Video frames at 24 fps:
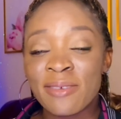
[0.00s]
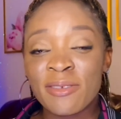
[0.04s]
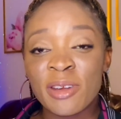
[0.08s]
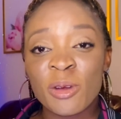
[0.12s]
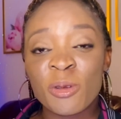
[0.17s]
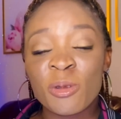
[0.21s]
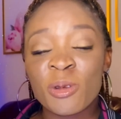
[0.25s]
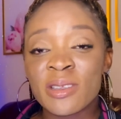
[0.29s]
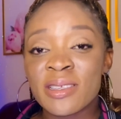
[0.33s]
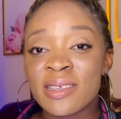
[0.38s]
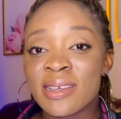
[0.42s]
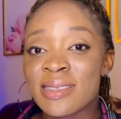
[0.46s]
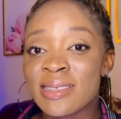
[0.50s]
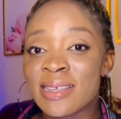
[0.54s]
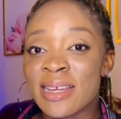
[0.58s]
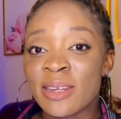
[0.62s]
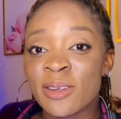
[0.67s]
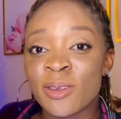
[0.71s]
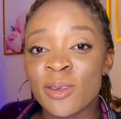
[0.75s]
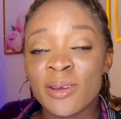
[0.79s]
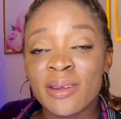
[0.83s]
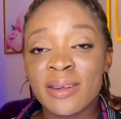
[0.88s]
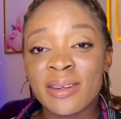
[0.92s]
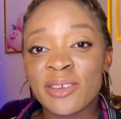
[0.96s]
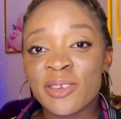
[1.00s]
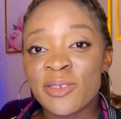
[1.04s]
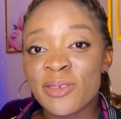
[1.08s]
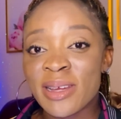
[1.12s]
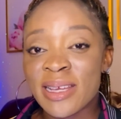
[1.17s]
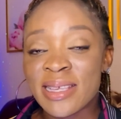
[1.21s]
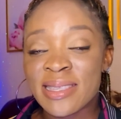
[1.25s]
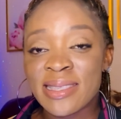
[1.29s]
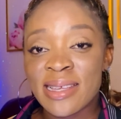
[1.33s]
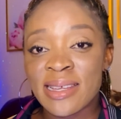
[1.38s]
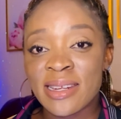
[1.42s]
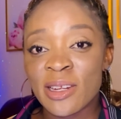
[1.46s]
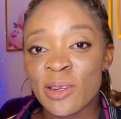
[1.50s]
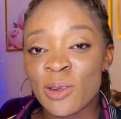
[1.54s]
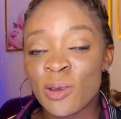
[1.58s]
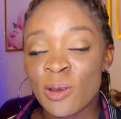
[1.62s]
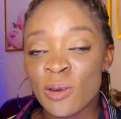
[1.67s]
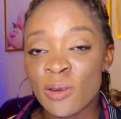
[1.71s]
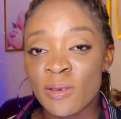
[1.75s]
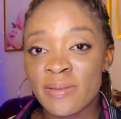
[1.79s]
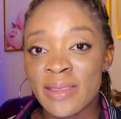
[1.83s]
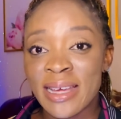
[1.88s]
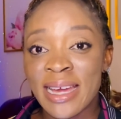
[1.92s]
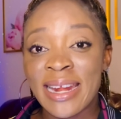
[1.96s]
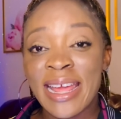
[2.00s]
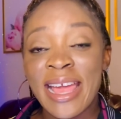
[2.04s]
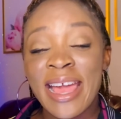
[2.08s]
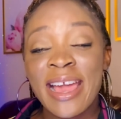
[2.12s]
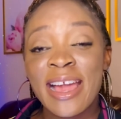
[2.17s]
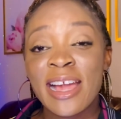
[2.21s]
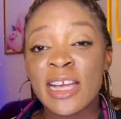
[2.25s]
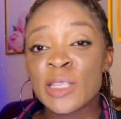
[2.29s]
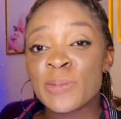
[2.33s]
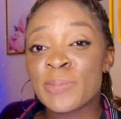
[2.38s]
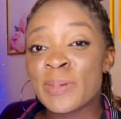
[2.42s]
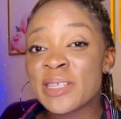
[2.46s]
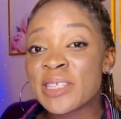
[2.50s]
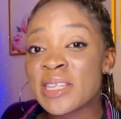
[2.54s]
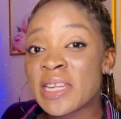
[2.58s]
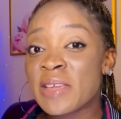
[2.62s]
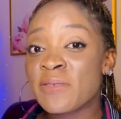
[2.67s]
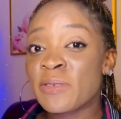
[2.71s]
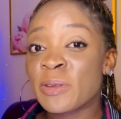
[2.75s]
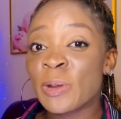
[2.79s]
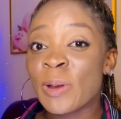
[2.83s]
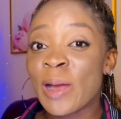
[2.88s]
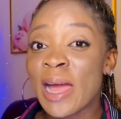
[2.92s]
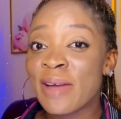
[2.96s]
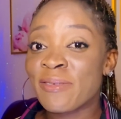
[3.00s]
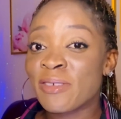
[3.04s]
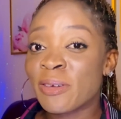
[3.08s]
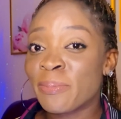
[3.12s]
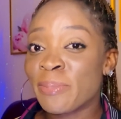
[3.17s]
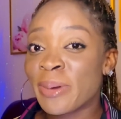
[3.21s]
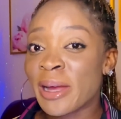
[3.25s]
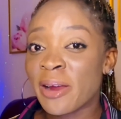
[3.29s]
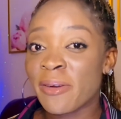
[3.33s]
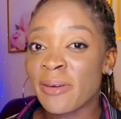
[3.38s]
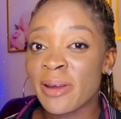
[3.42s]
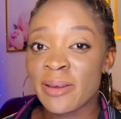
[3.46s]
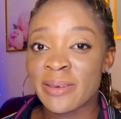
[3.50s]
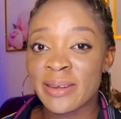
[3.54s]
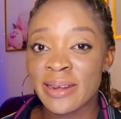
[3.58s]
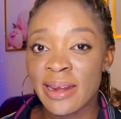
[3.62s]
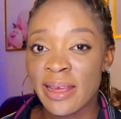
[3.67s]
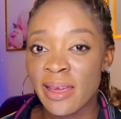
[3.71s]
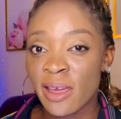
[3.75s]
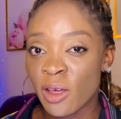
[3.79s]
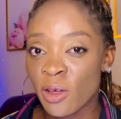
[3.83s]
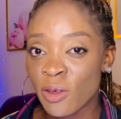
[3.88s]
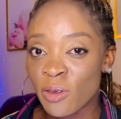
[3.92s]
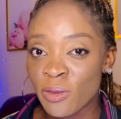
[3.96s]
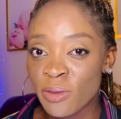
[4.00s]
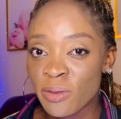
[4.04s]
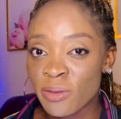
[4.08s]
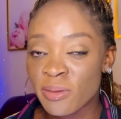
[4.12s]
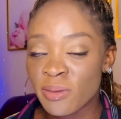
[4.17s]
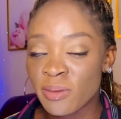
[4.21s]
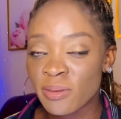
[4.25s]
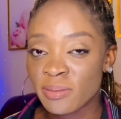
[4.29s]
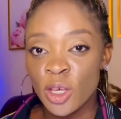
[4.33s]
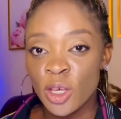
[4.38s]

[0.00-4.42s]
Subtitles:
Recruiters are not interested in all of that, especially if you don't have a background in health.